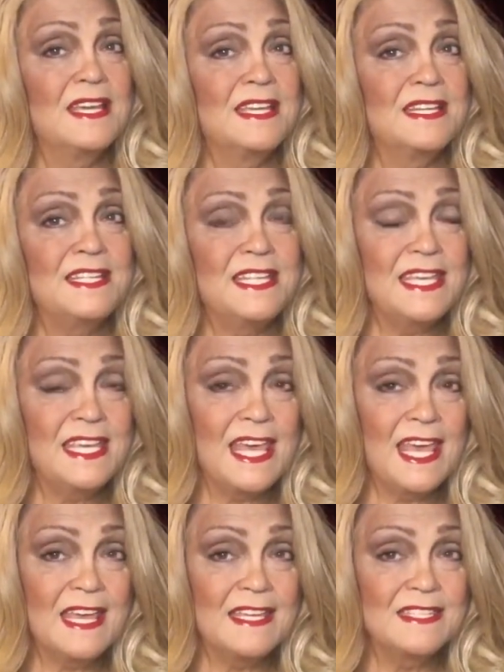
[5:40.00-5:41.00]

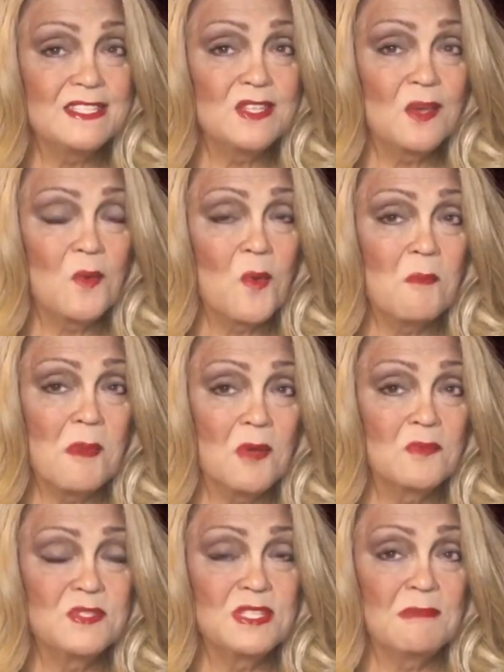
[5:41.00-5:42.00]
DES
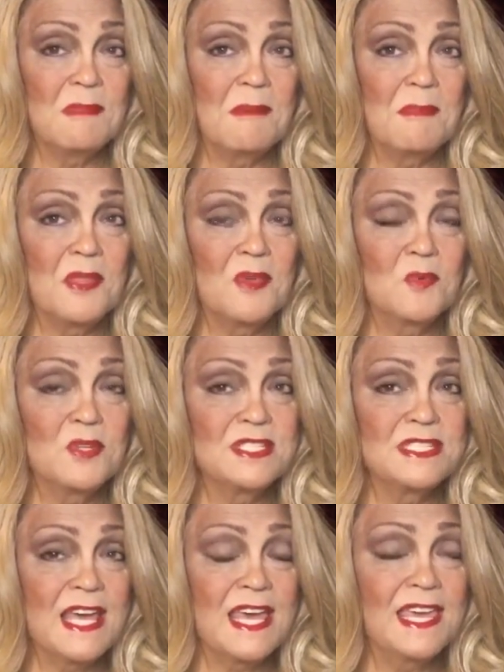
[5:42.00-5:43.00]
hormones that my mother was
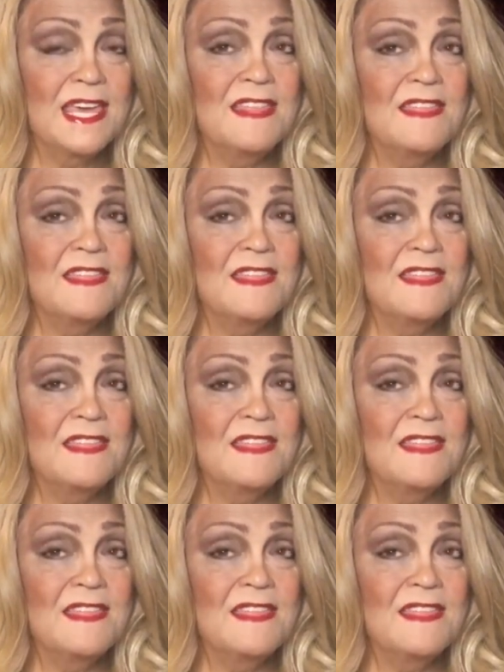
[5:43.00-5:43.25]
taking.